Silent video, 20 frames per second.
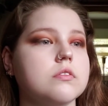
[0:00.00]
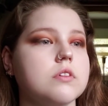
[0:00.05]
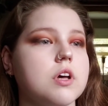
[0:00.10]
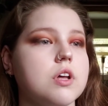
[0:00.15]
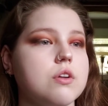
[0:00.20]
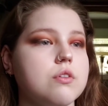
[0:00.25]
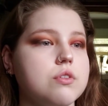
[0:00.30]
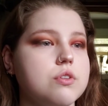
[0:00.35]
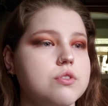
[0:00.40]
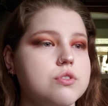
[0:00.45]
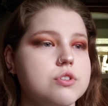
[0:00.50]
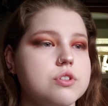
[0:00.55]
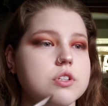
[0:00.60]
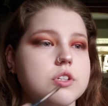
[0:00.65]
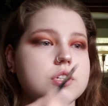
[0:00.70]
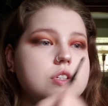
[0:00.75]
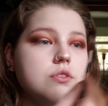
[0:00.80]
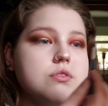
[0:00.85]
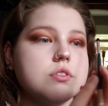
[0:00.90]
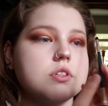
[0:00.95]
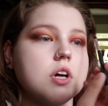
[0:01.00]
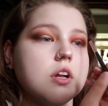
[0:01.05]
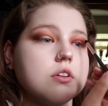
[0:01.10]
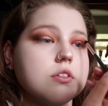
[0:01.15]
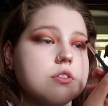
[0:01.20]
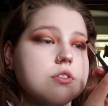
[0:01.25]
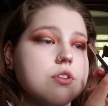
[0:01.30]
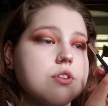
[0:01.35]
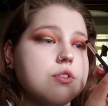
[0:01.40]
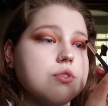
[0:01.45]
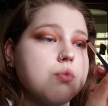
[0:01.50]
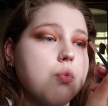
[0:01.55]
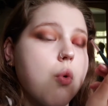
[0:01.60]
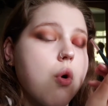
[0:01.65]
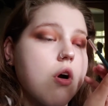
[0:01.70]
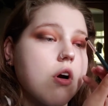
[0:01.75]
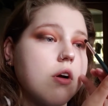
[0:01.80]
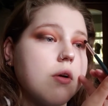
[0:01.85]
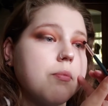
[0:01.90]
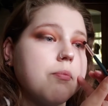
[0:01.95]
I don't usually use colors this
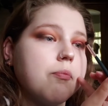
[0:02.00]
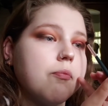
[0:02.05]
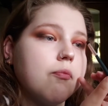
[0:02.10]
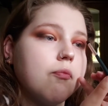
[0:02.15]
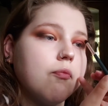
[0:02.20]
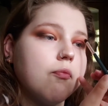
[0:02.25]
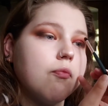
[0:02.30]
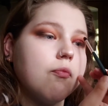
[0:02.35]
warm.